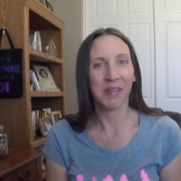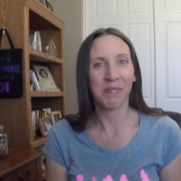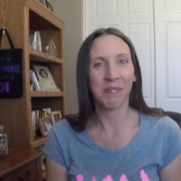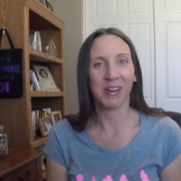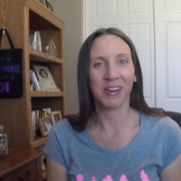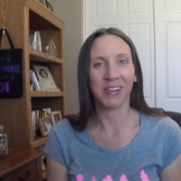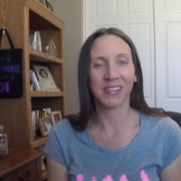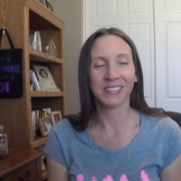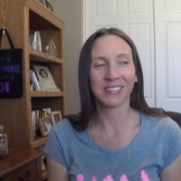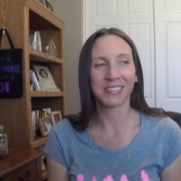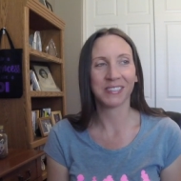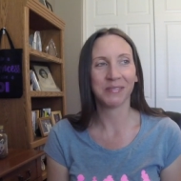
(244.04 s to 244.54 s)
I'm
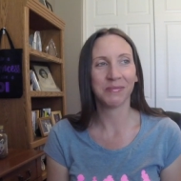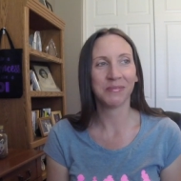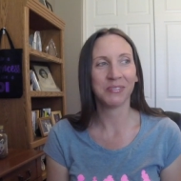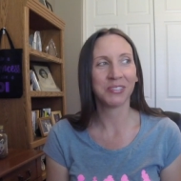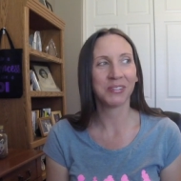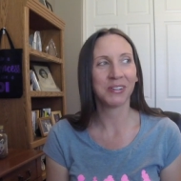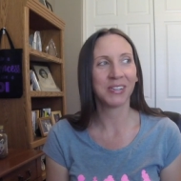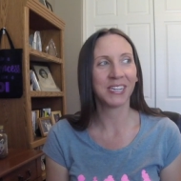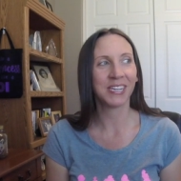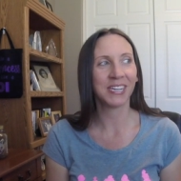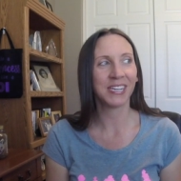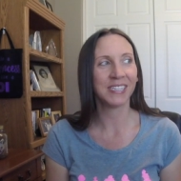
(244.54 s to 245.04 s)
awesome.
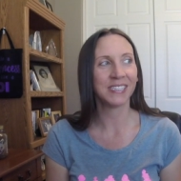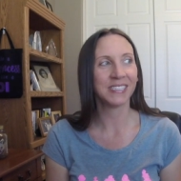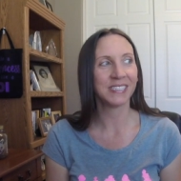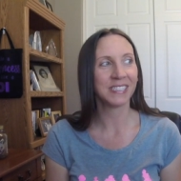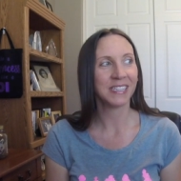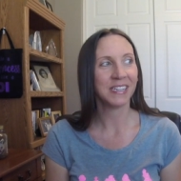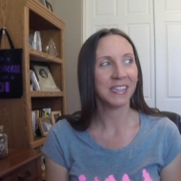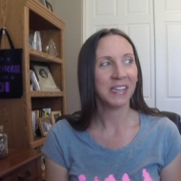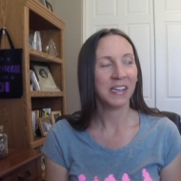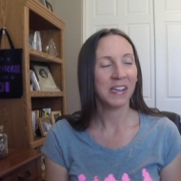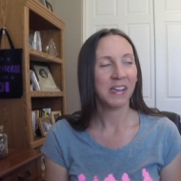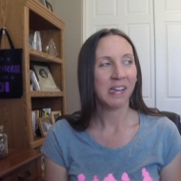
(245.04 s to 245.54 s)
So I guess
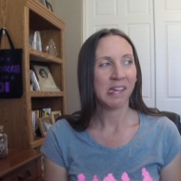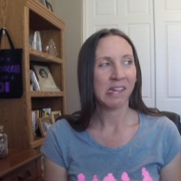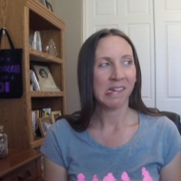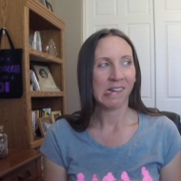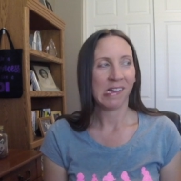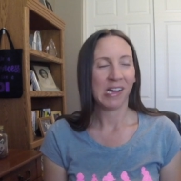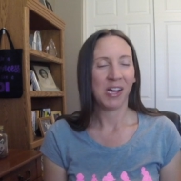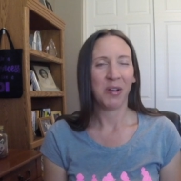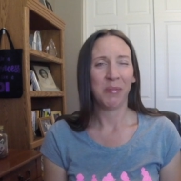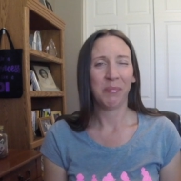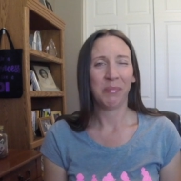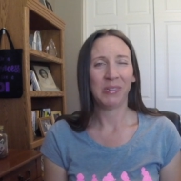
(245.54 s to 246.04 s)

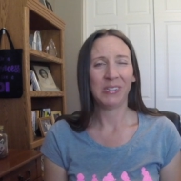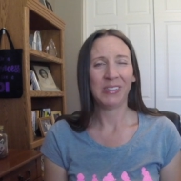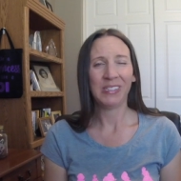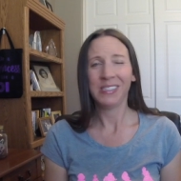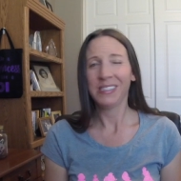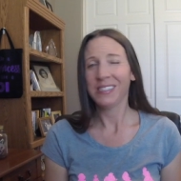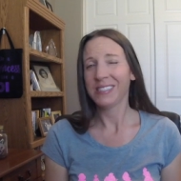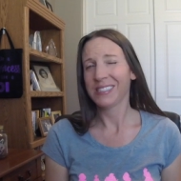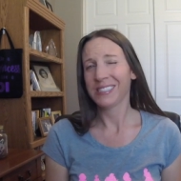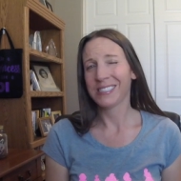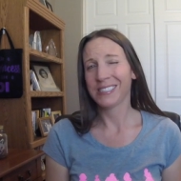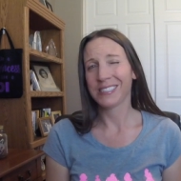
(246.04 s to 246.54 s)

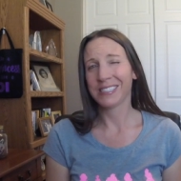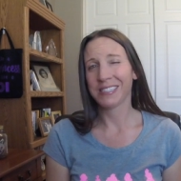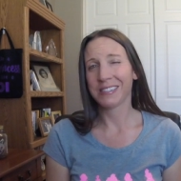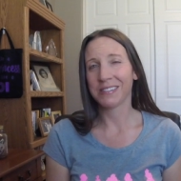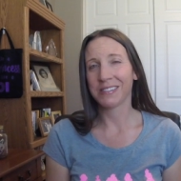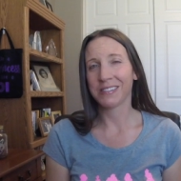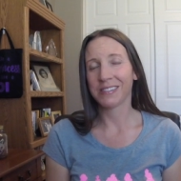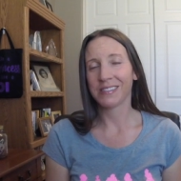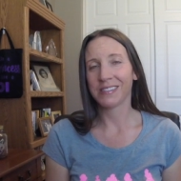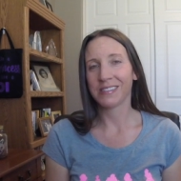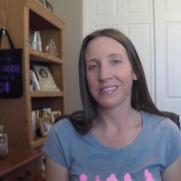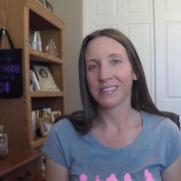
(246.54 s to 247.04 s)
humble isn't
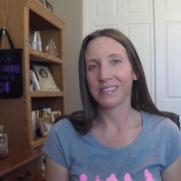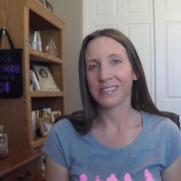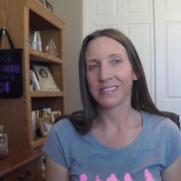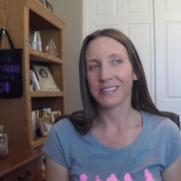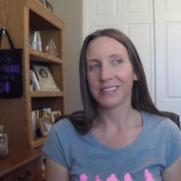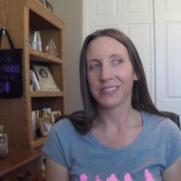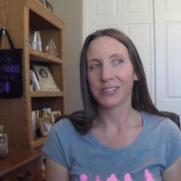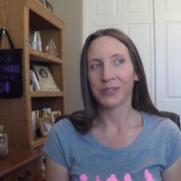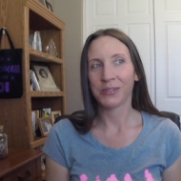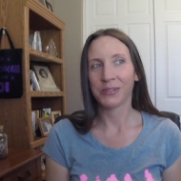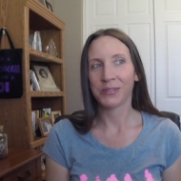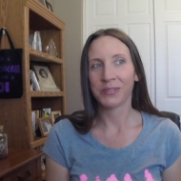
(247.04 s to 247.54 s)

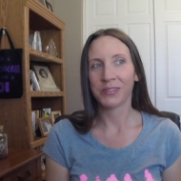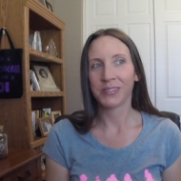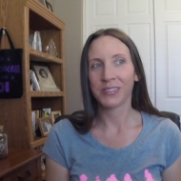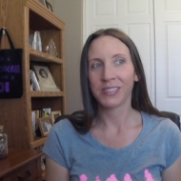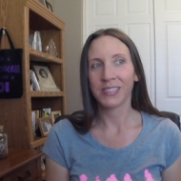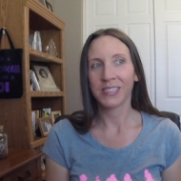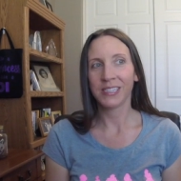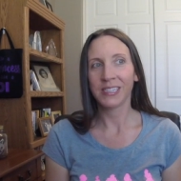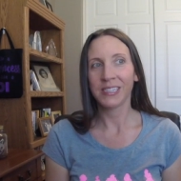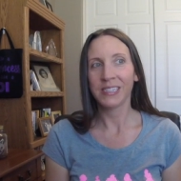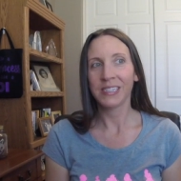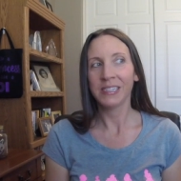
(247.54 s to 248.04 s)

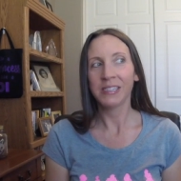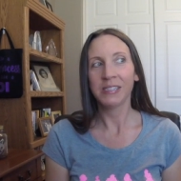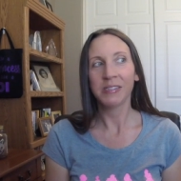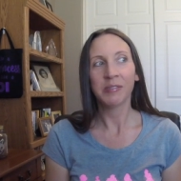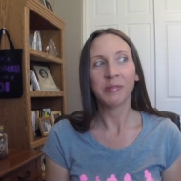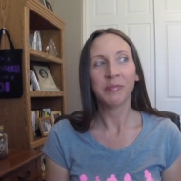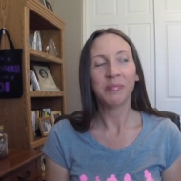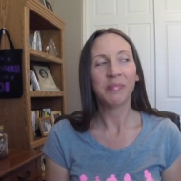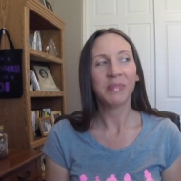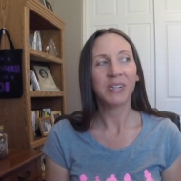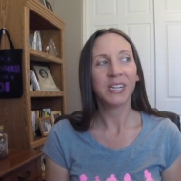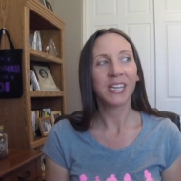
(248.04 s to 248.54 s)
totally
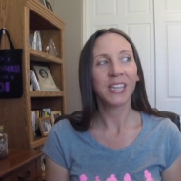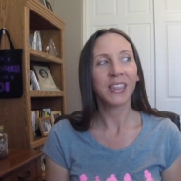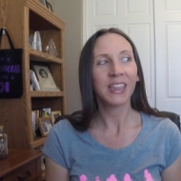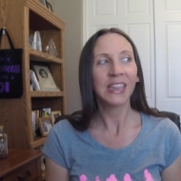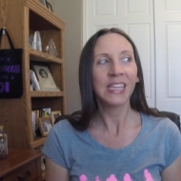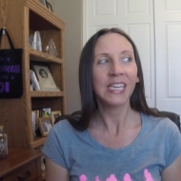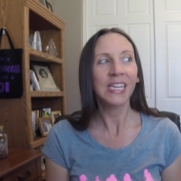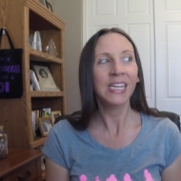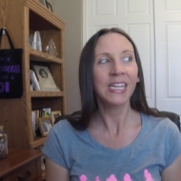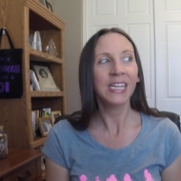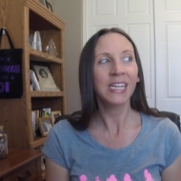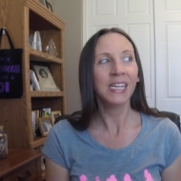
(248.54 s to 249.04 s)
my
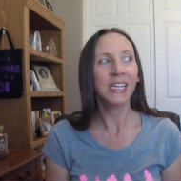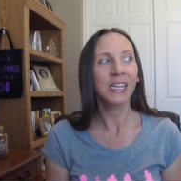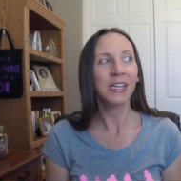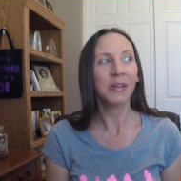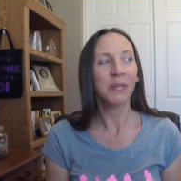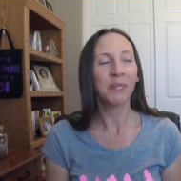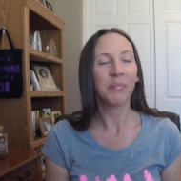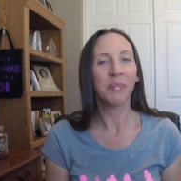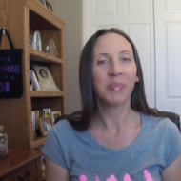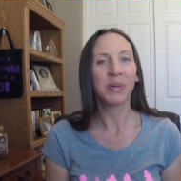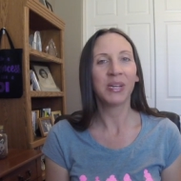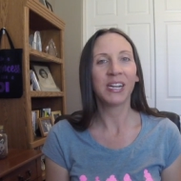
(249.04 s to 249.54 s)
thing,
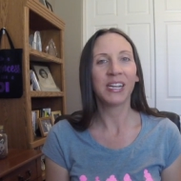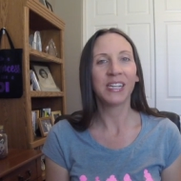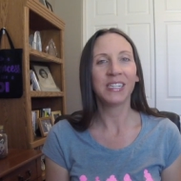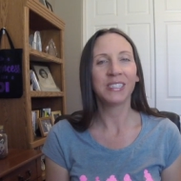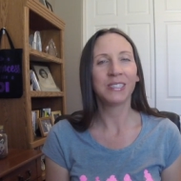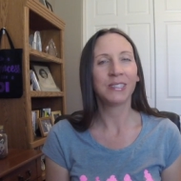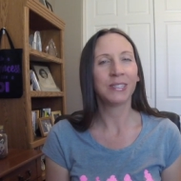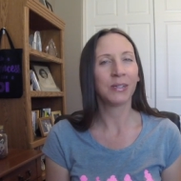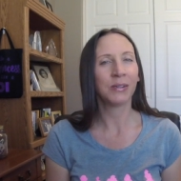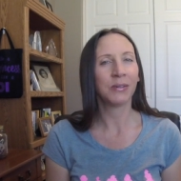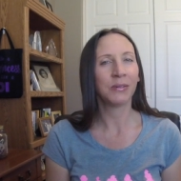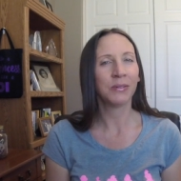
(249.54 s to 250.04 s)
but
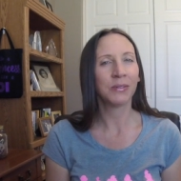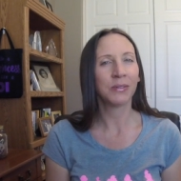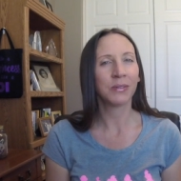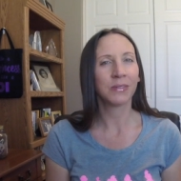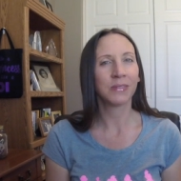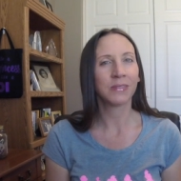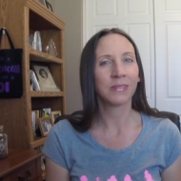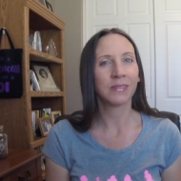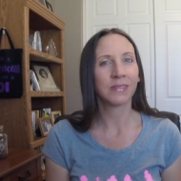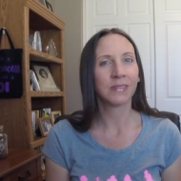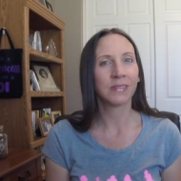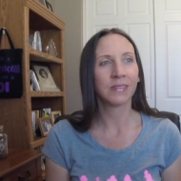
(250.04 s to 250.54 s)
I don't
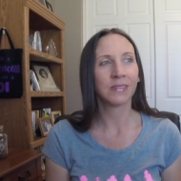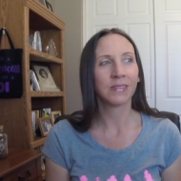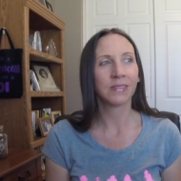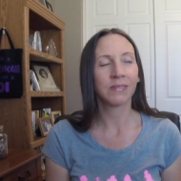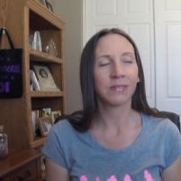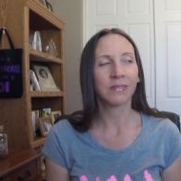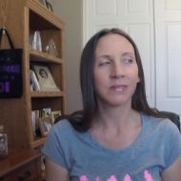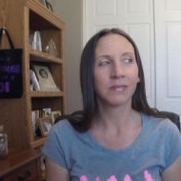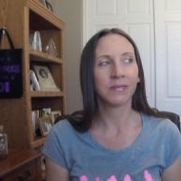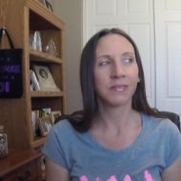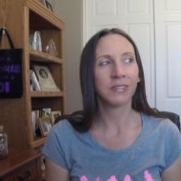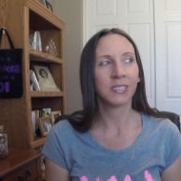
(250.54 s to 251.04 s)

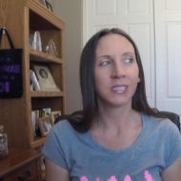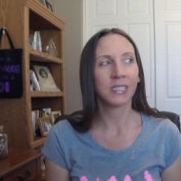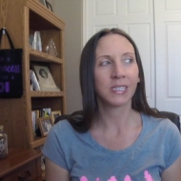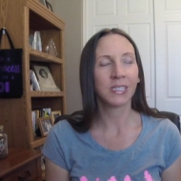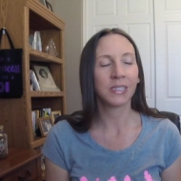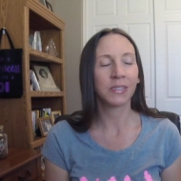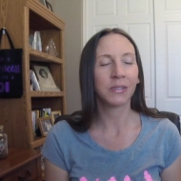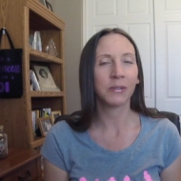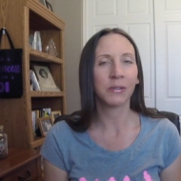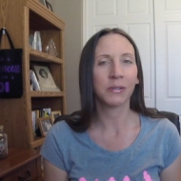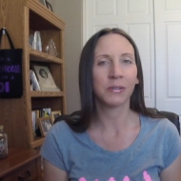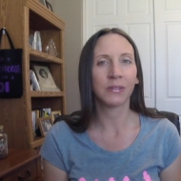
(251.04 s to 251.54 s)
really
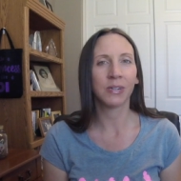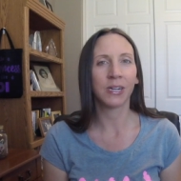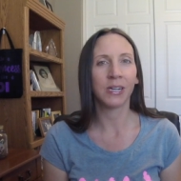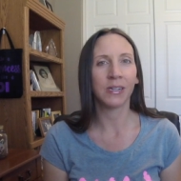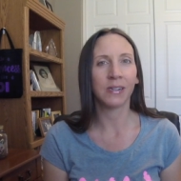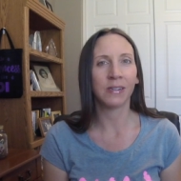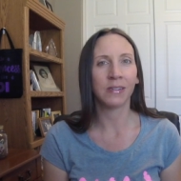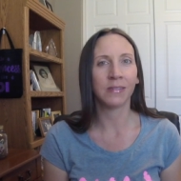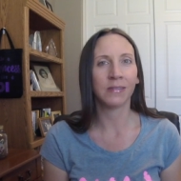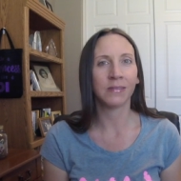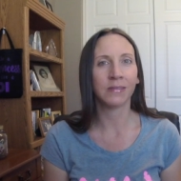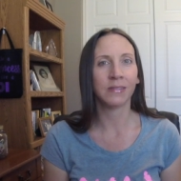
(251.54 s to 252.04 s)
go
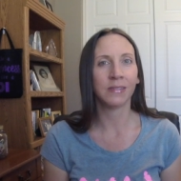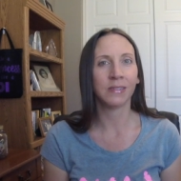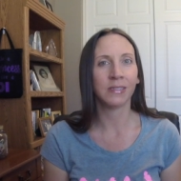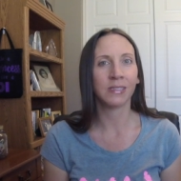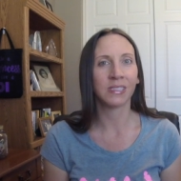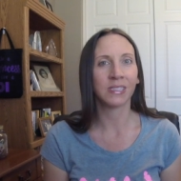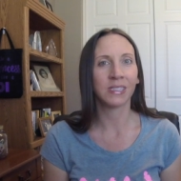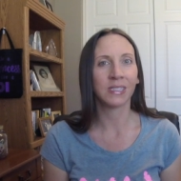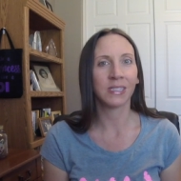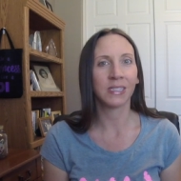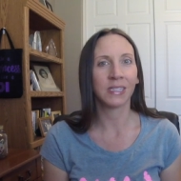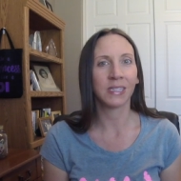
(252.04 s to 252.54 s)
around
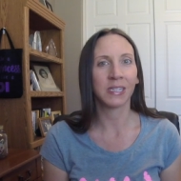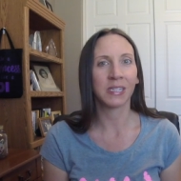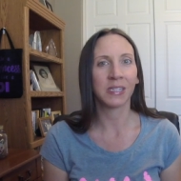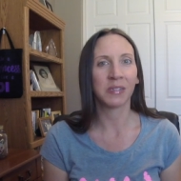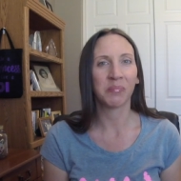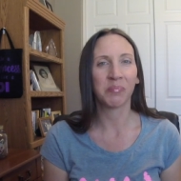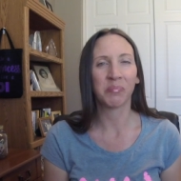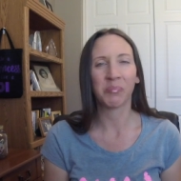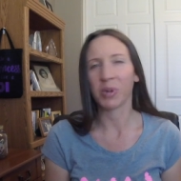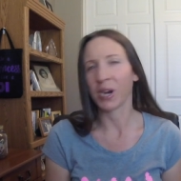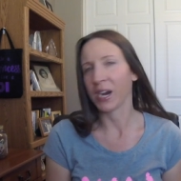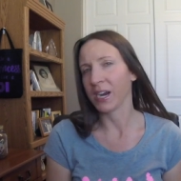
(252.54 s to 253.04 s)
like
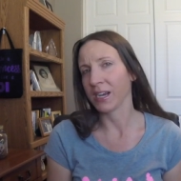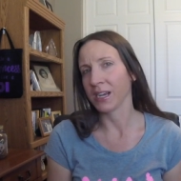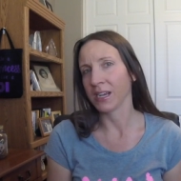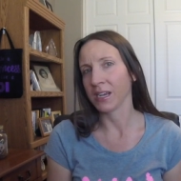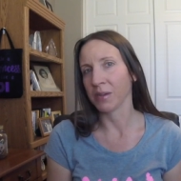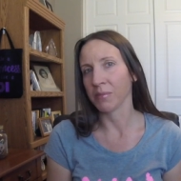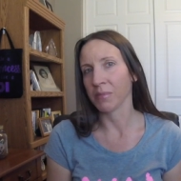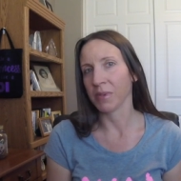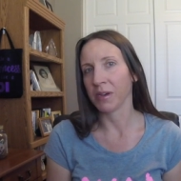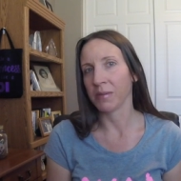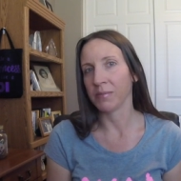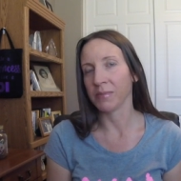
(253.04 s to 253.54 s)

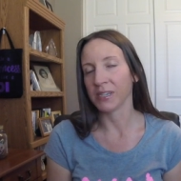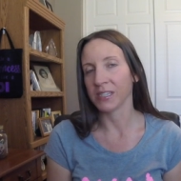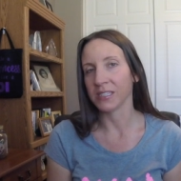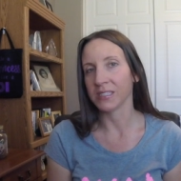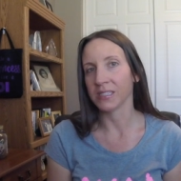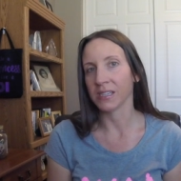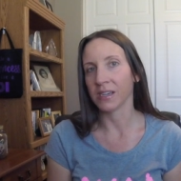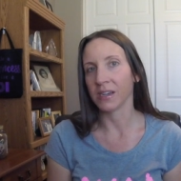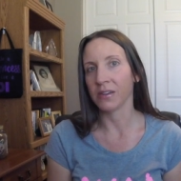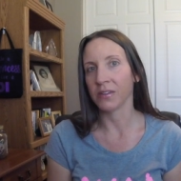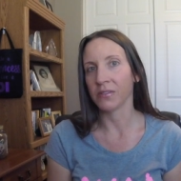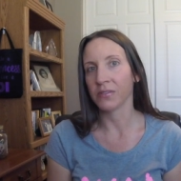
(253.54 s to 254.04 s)
bragging about
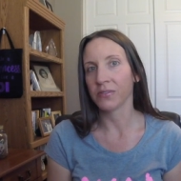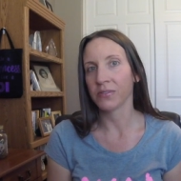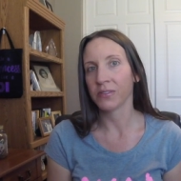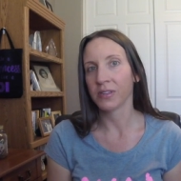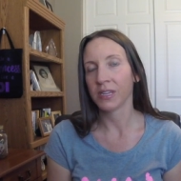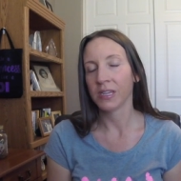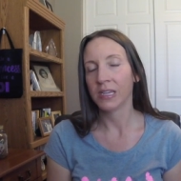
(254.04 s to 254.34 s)
myself.